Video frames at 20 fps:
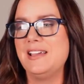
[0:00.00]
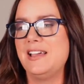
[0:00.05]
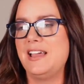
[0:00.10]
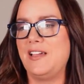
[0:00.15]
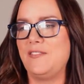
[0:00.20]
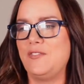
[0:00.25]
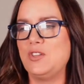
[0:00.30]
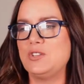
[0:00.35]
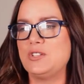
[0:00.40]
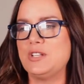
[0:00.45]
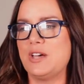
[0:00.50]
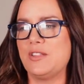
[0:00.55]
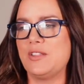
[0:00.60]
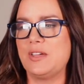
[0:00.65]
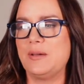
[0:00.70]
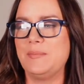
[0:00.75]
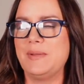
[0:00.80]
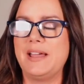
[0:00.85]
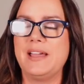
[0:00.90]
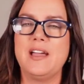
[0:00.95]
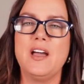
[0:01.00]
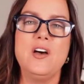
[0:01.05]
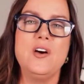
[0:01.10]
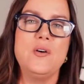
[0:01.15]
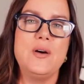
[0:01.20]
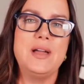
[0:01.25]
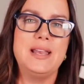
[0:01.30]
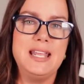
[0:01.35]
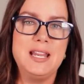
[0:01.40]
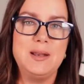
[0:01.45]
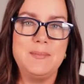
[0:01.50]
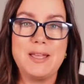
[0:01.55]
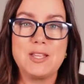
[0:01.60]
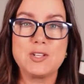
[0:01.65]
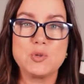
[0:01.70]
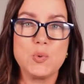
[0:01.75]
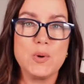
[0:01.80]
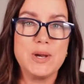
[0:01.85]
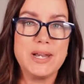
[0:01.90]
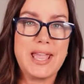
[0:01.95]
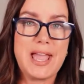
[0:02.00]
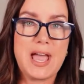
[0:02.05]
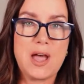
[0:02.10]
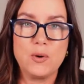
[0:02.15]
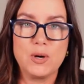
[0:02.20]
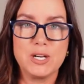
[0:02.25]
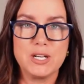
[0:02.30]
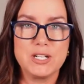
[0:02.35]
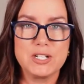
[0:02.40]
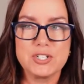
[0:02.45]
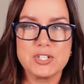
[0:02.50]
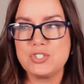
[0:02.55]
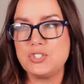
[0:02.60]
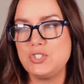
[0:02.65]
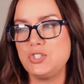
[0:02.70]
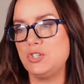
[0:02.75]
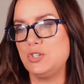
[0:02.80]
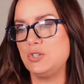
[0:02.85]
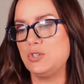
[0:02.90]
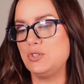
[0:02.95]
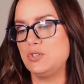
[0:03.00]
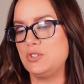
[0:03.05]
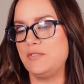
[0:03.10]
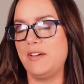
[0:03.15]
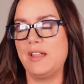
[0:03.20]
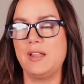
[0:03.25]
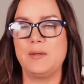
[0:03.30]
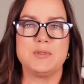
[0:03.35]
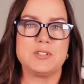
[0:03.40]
If you tell them like, "Oh, I need about 20 hours to develop